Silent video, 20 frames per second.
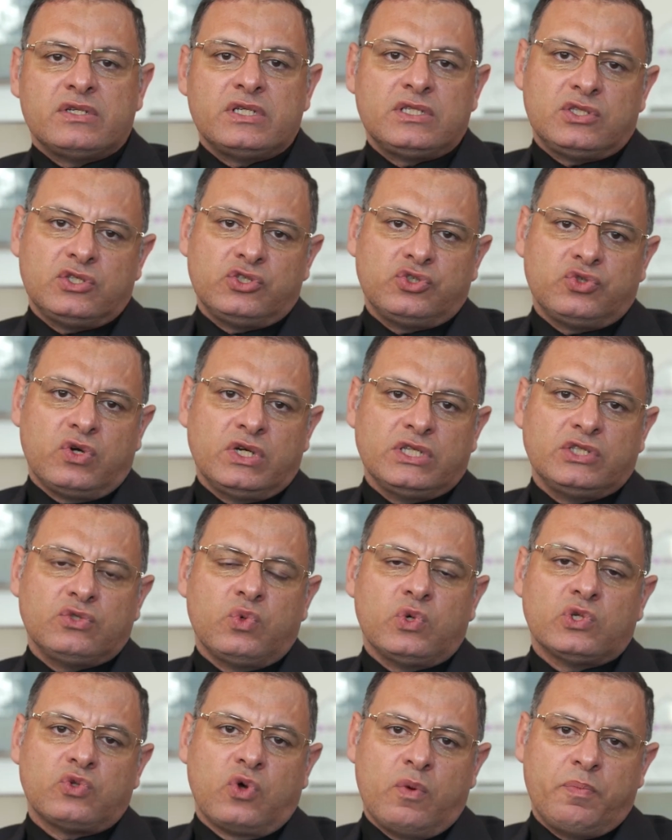wrist joint
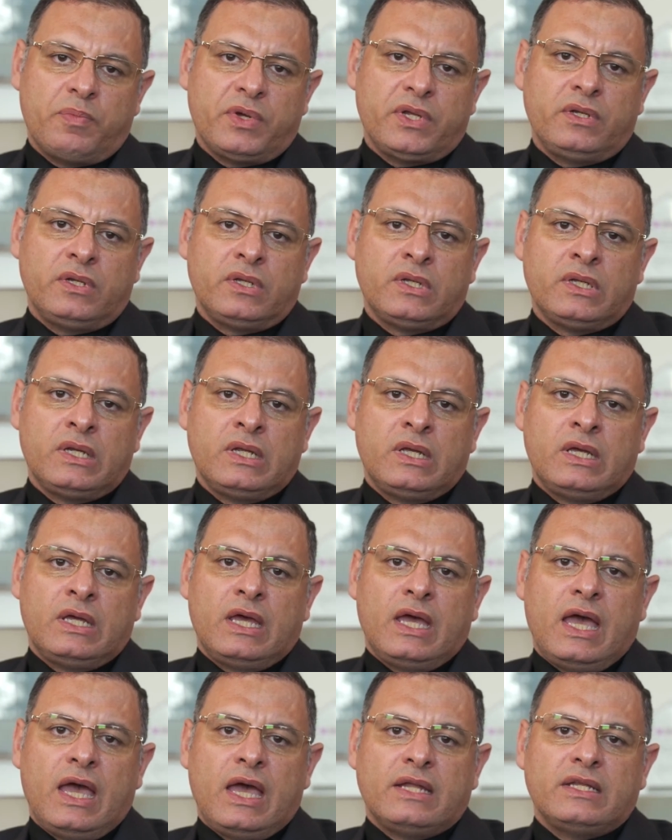was open,
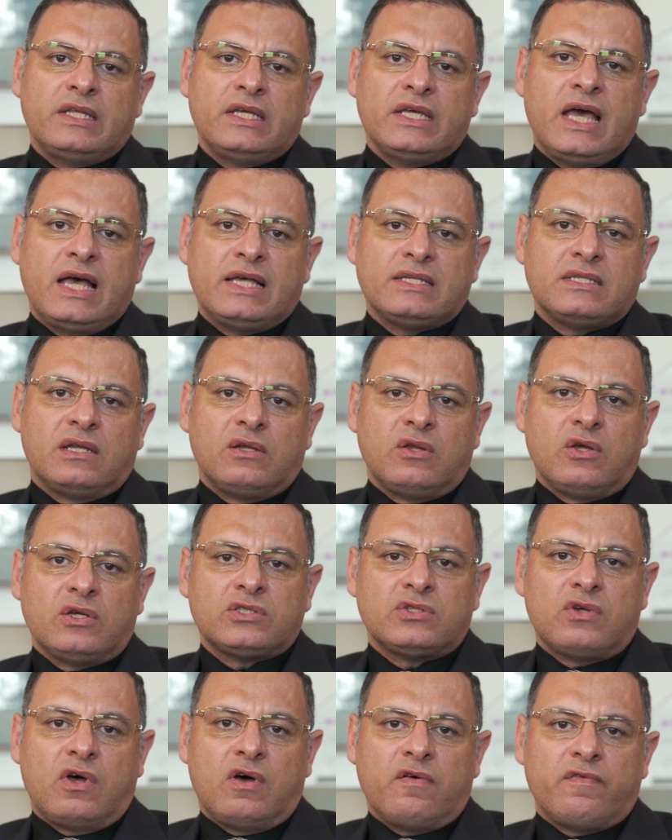and he has a
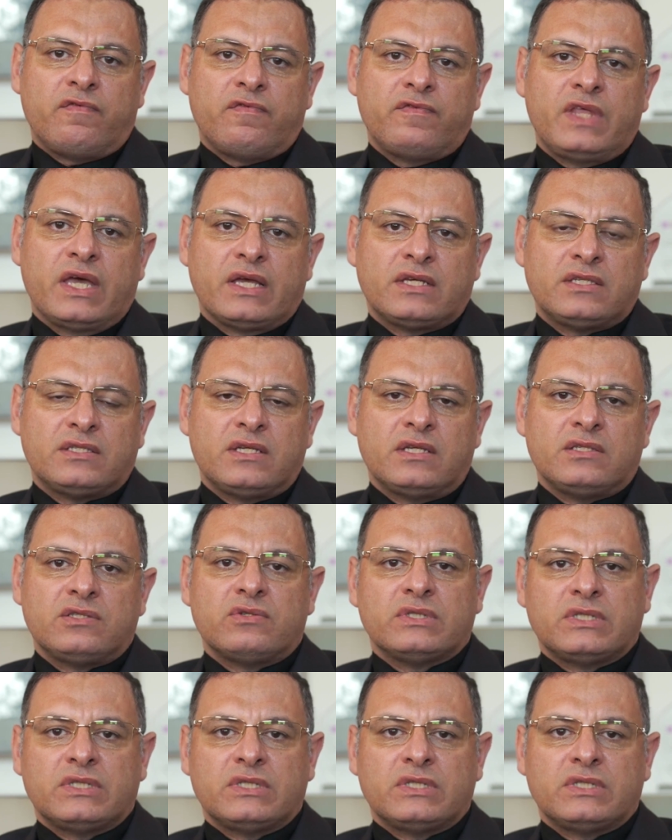loss of the extensor